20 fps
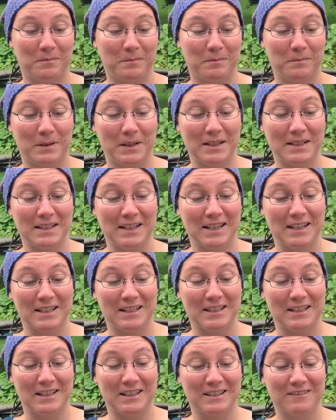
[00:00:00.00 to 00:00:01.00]

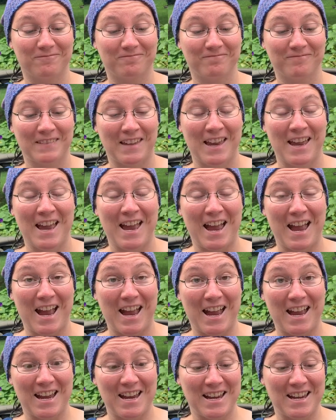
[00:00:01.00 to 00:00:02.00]
podcasting.
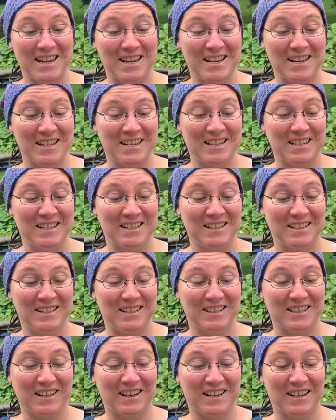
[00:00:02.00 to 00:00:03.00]

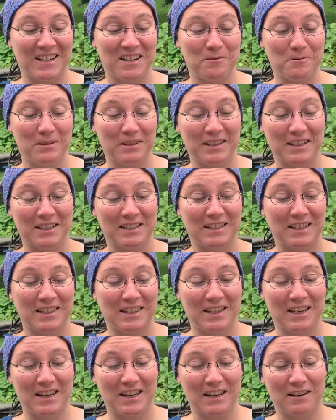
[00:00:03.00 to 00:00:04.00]
And I would like to
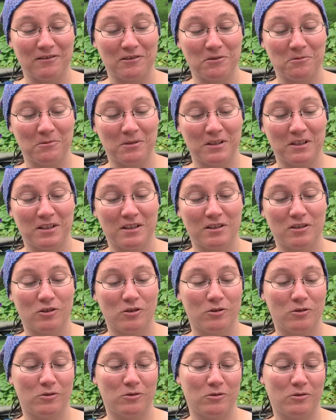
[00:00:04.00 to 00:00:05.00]
thank everyone
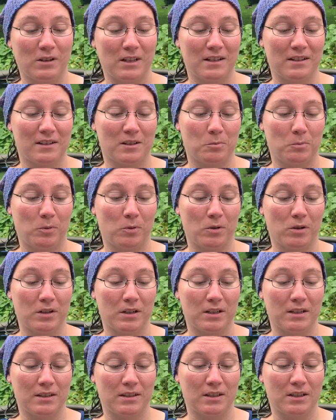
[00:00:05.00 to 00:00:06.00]
who has
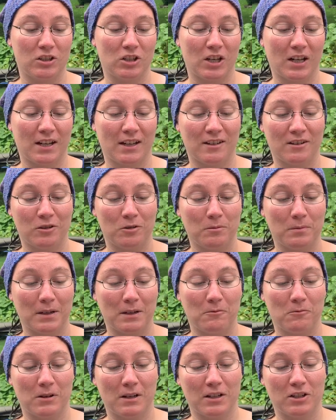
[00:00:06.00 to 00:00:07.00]
supported the channel
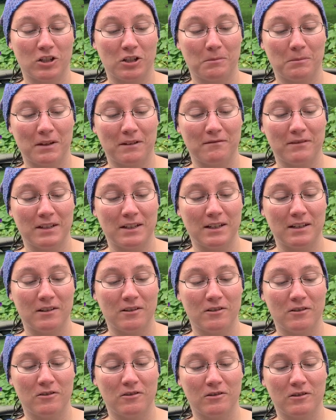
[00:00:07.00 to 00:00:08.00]
by watching my
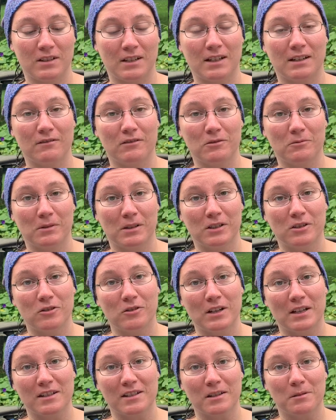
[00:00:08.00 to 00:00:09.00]
videos and everyone
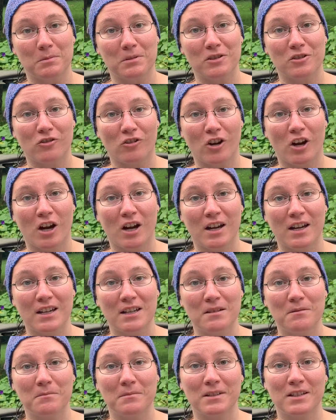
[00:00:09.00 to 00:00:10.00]
who has
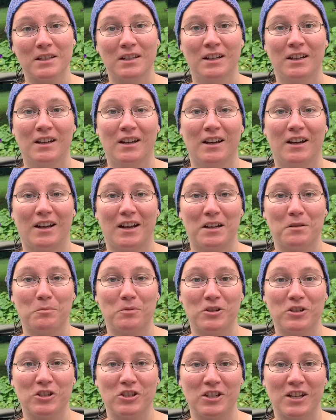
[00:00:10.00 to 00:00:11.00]
subscribed. I
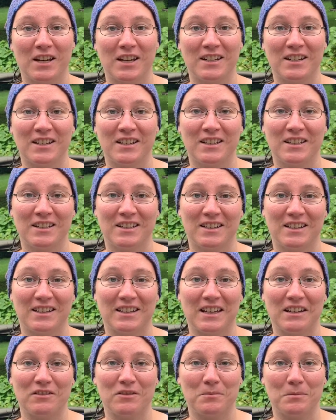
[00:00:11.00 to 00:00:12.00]
appreciate it.
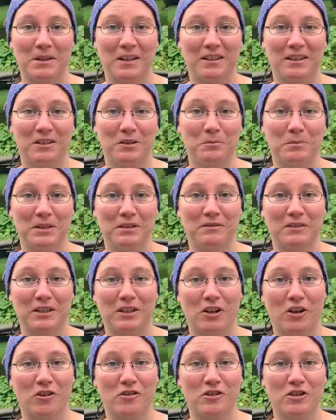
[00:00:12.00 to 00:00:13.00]
It gives me a little bit of
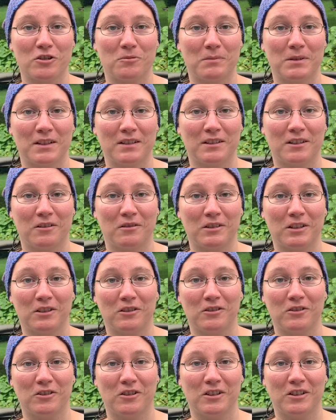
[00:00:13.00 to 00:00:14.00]
encouragement going
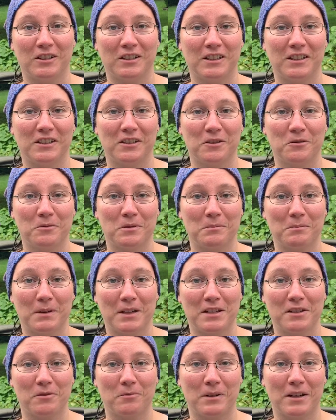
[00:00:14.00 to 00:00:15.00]
along, with
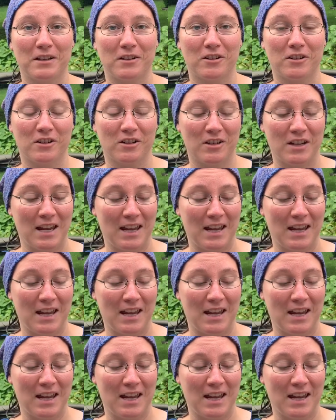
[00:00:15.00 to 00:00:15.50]
my sweater.